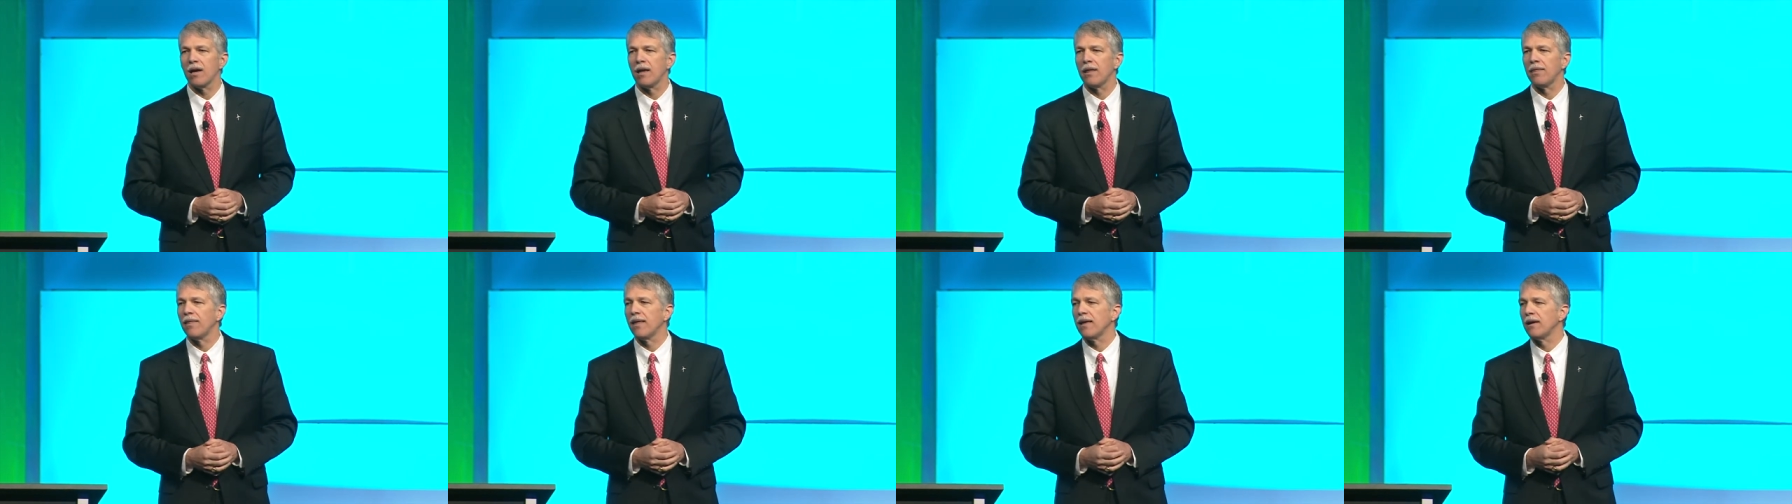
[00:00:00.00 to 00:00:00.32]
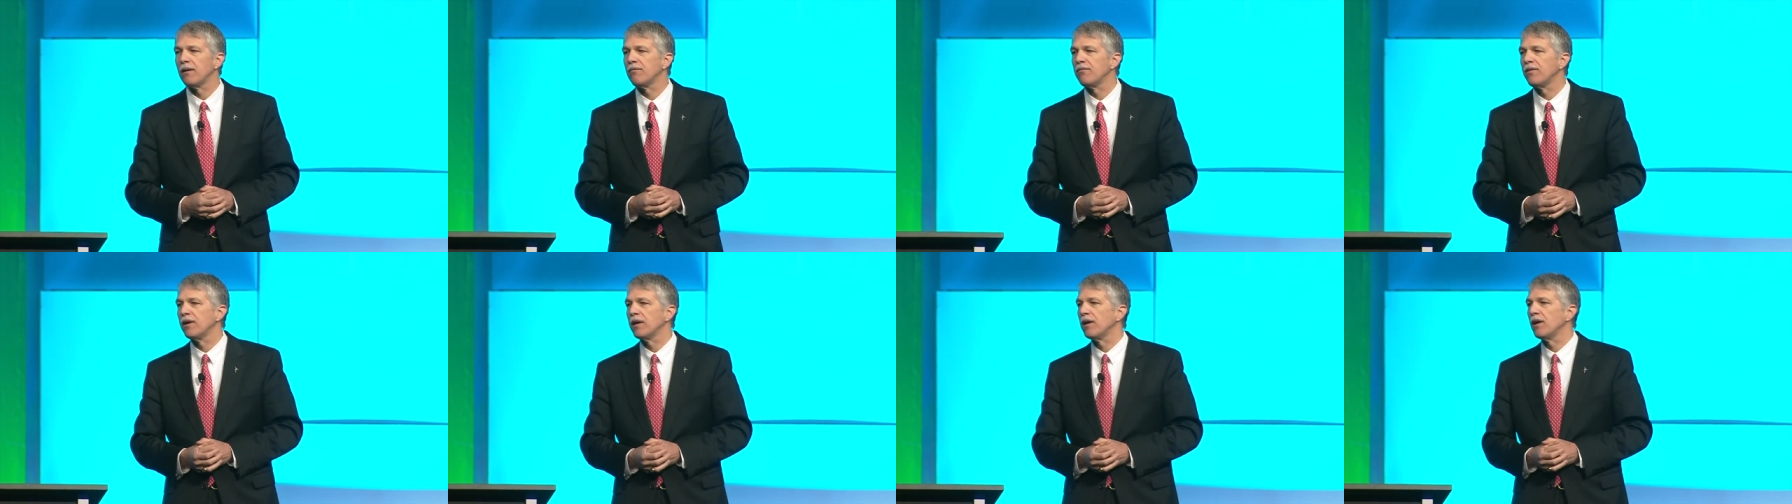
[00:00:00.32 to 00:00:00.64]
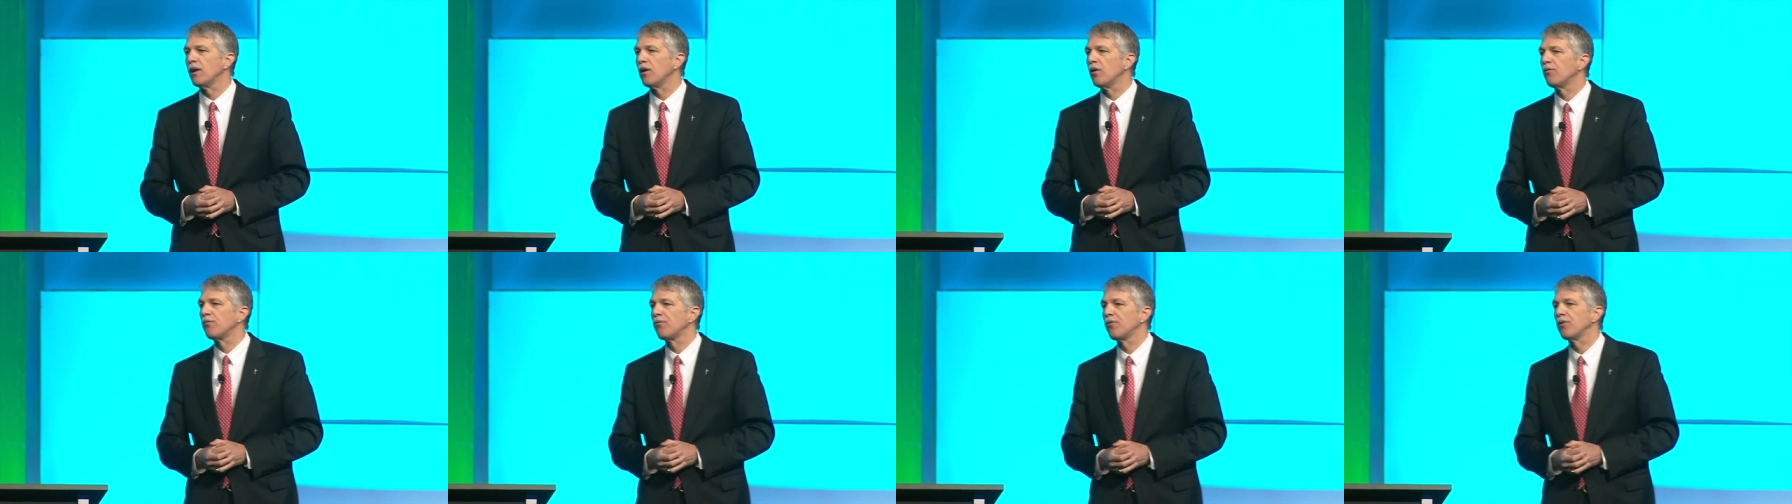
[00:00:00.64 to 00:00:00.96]
and then a
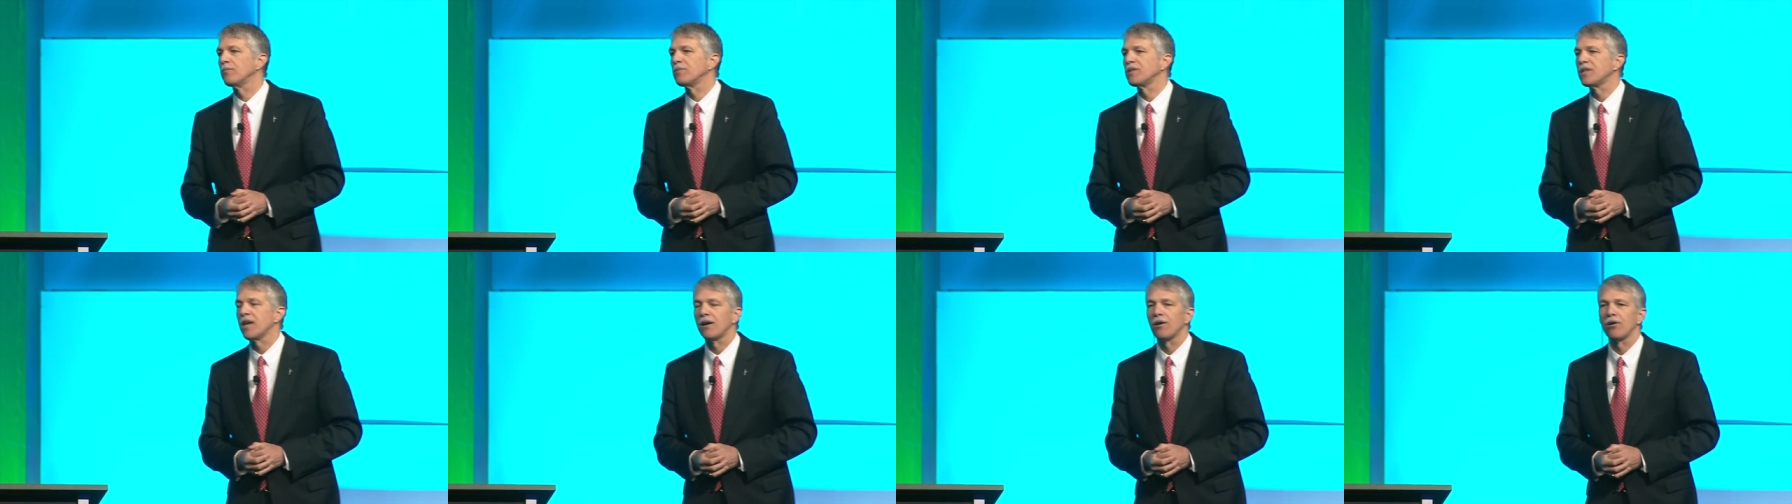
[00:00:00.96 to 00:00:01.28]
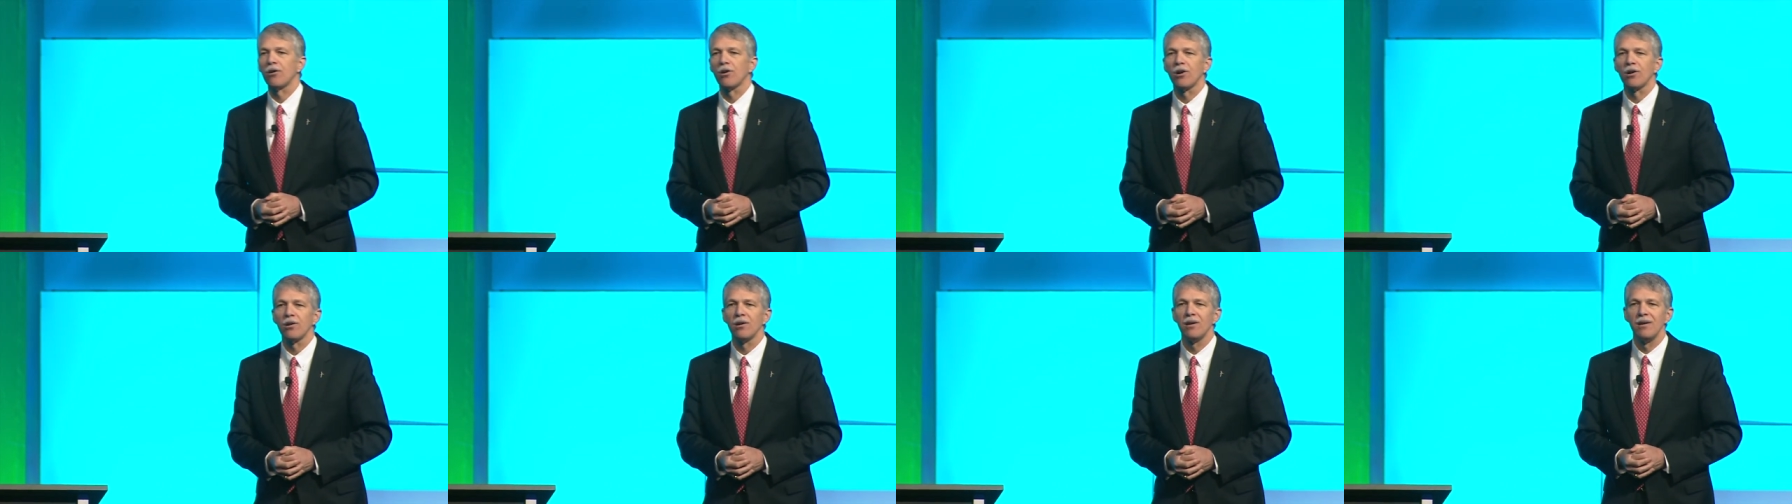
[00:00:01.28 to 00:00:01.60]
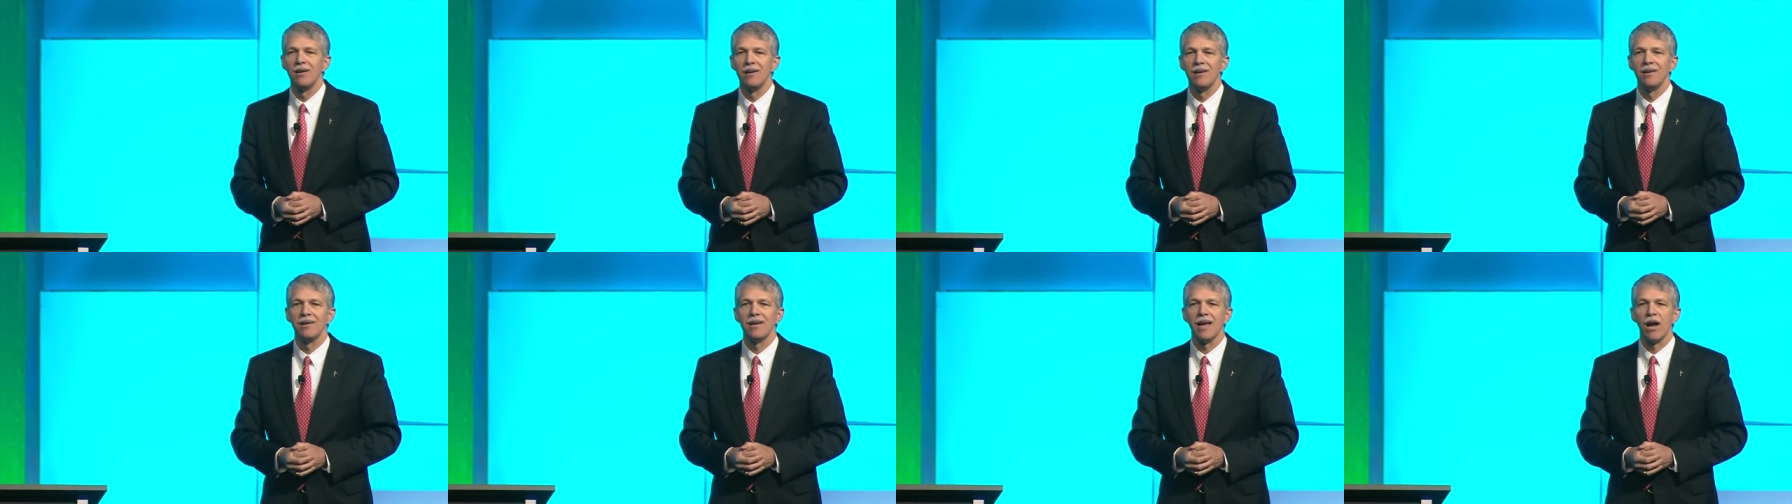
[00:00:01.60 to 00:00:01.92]
video from Senator
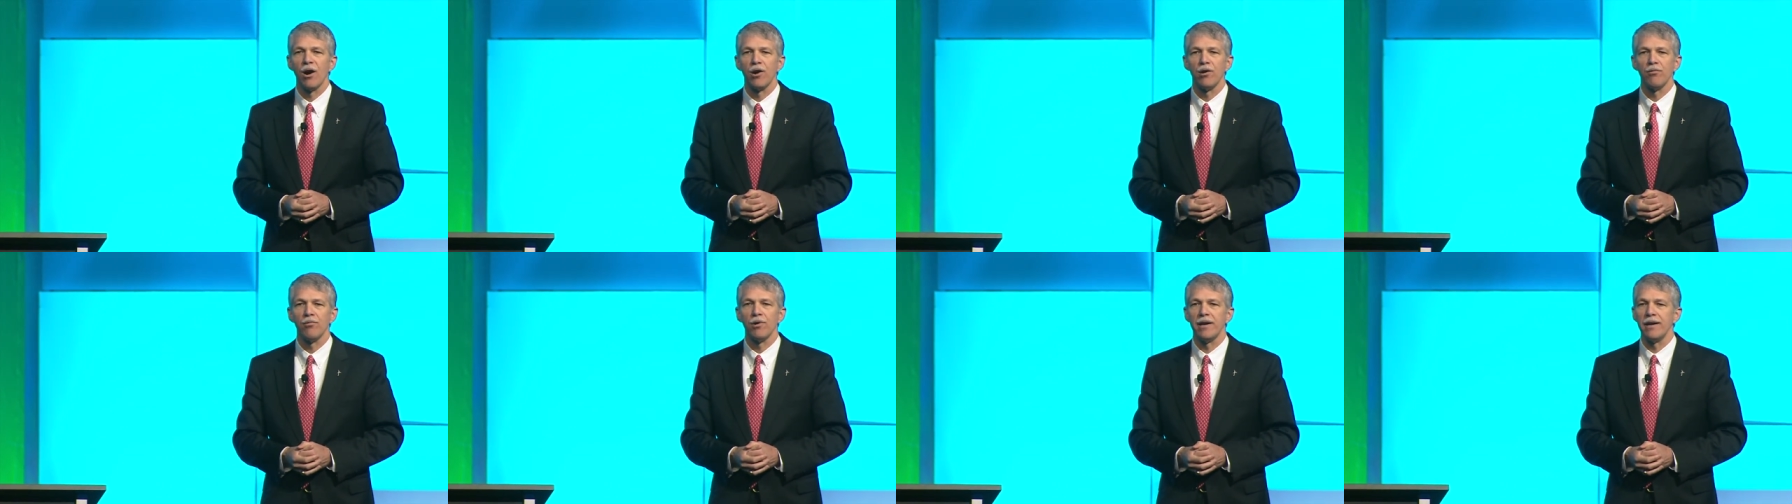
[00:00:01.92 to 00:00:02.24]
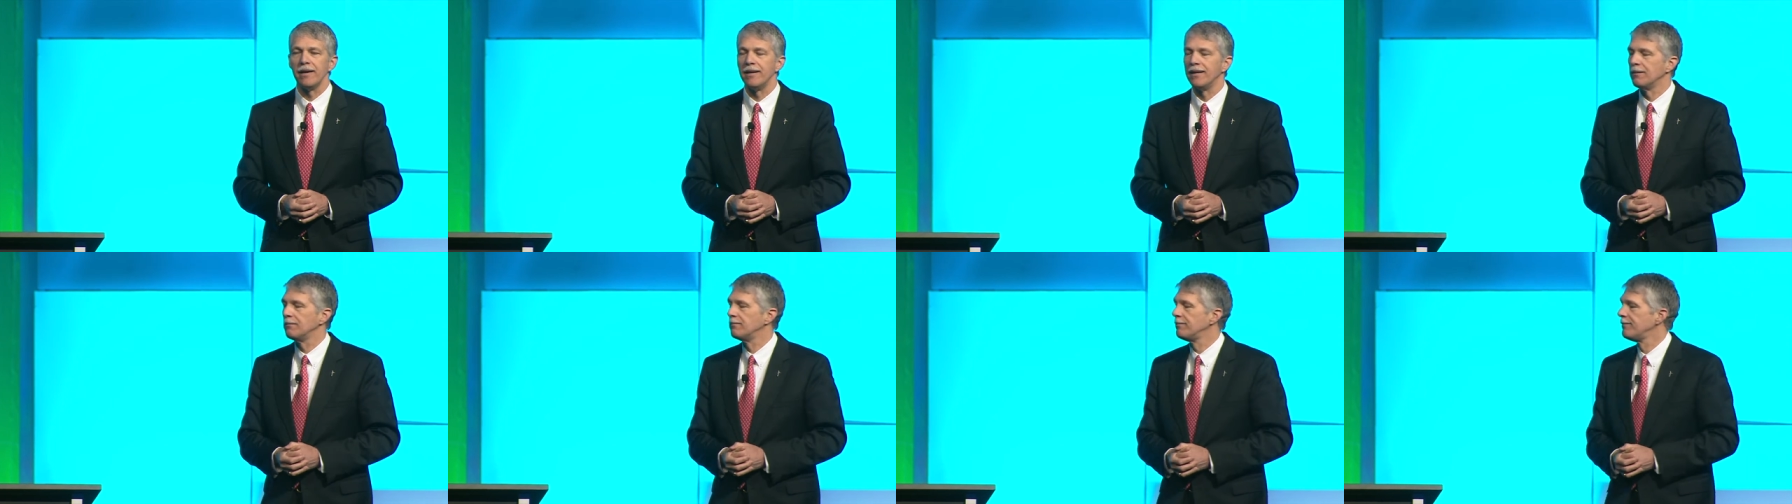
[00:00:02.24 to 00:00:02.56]
Harry Reid.